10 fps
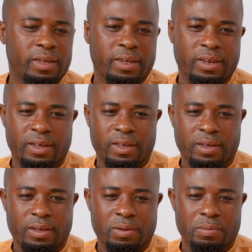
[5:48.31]

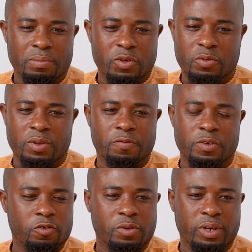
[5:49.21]
that most of the
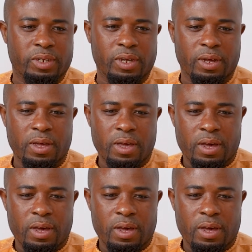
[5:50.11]
infrastructure